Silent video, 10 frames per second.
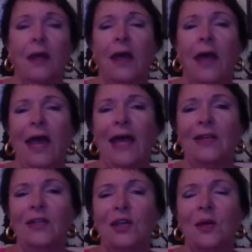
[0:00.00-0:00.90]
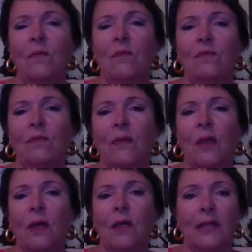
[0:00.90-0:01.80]
And
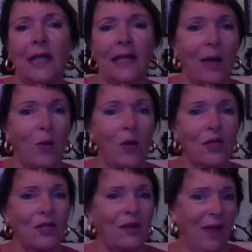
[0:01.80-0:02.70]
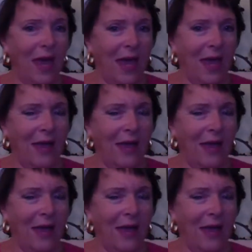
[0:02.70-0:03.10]
then I wasn't there.